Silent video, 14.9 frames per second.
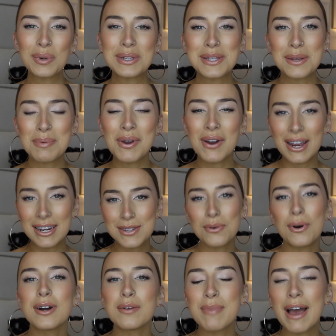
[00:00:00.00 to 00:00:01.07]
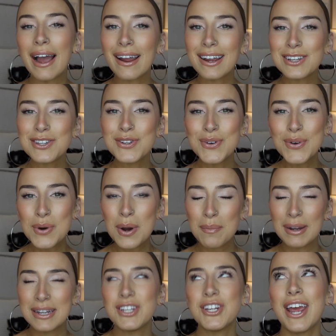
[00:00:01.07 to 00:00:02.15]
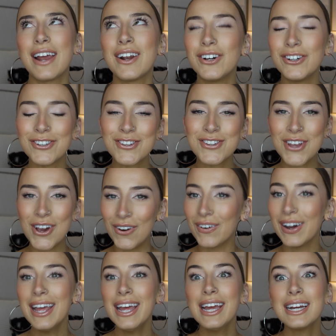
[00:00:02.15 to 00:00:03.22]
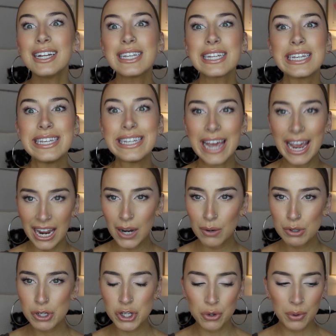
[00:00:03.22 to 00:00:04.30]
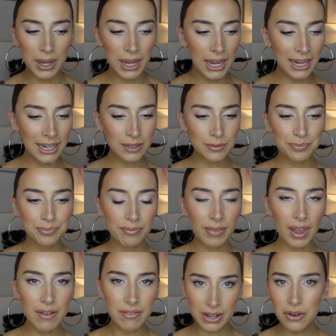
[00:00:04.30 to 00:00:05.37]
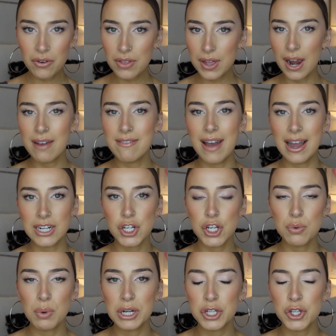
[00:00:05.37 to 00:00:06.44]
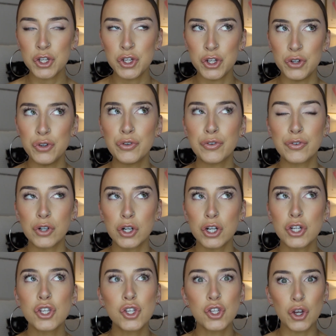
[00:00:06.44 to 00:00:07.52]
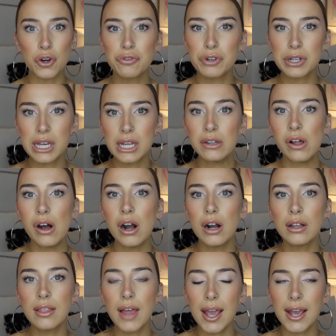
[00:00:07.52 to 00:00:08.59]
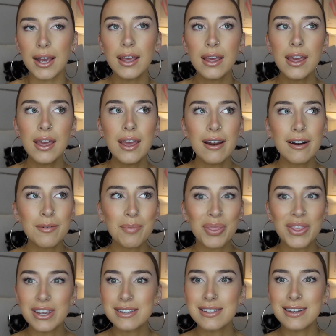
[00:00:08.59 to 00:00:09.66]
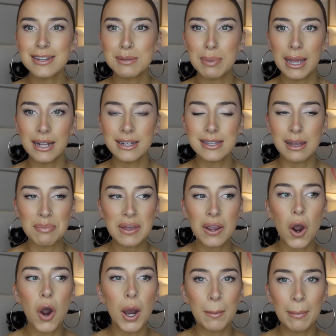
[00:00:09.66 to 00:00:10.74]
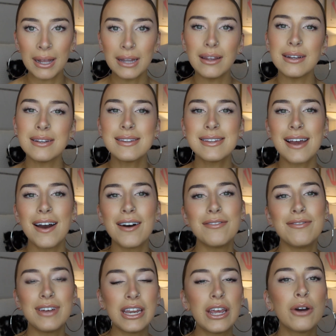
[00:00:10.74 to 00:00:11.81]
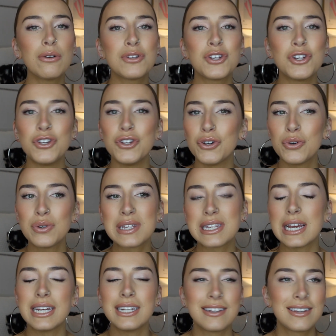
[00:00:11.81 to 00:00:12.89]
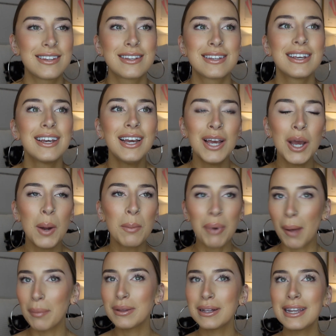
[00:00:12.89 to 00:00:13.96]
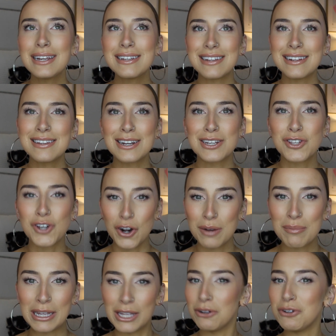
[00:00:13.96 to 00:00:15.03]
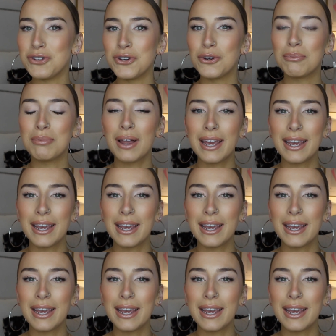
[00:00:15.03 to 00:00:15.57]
What's up, you guys? Welcome back to my channel. So today we're doing a video that I've actually wanted to do for so freaking long. Like, this has been something on my list of videos to do since probably since I started my YouTube.